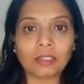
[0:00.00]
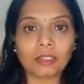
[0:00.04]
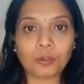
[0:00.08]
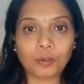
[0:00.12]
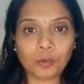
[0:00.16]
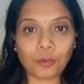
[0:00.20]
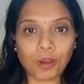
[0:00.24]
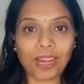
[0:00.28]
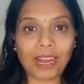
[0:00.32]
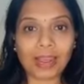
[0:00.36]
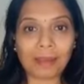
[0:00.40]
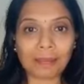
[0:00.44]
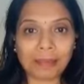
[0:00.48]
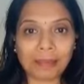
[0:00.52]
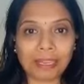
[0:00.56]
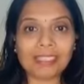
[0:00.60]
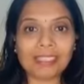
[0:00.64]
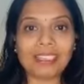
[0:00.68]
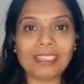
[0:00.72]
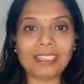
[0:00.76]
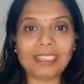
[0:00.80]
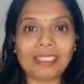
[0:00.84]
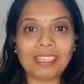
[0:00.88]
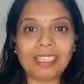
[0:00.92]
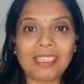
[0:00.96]

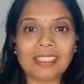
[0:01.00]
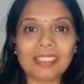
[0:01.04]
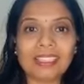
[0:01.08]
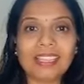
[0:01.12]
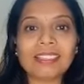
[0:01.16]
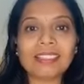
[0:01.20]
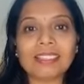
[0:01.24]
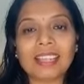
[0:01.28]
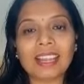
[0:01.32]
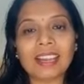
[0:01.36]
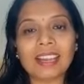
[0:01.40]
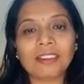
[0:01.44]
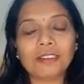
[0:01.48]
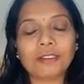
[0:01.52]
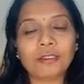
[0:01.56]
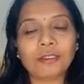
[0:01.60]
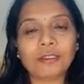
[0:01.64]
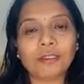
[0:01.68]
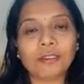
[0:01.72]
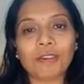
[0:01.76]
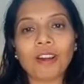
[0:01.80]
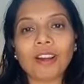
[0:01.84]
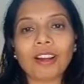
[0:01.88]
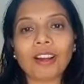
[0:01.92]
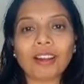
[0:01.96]
overlapping diseases, then go
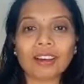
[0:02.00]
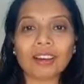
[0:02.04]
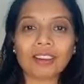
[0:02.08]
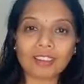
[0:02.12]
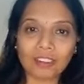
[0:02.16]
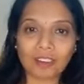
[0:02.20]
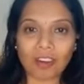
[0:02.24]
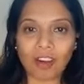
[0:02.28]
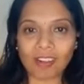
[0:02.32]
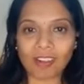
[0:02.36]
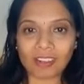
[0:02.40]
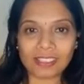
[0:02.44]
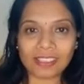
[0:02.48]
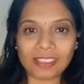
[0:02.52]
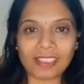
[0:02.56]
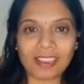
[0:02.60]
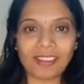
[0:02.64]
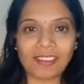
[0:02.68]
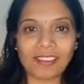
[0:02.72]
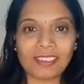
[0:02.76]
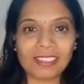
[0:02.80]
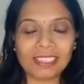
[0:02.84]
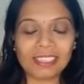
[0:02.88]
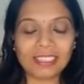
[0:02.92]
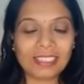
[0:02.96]
for rock
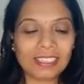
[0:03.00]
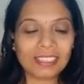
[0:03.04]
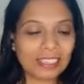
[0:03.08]
salt.